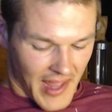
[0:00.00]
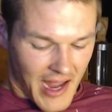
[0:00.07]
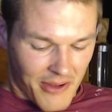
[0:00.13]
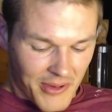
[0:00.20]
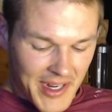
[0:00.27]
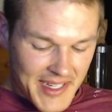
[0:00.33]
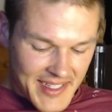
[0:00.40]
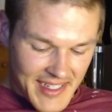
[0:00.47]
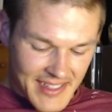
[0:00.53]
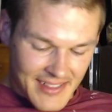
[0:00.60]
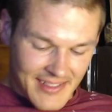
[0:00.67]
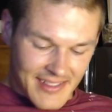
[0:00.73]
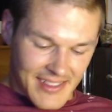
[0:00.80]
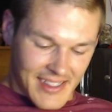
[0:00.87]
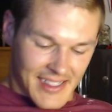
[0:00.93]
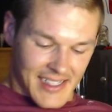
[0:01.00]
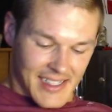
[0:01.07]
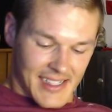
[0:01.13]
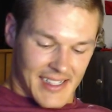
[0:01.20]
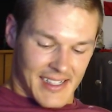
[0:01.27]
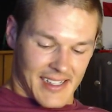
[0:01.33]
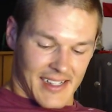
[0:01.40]
that reason,
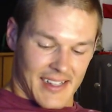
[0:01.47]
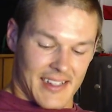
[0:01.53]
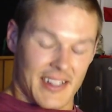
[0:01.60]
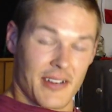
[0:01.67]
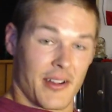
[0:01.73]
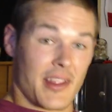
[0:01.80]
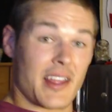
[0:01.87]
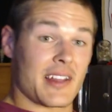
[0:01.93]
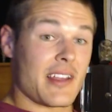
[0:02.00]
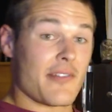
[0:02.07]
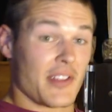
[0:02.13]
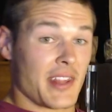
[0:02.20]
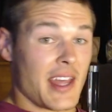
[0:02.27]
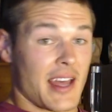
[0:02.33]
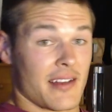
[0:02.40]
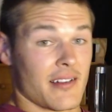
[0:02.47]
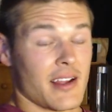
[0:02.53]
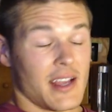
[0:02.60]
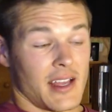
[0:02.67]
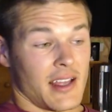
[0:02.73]
and even then,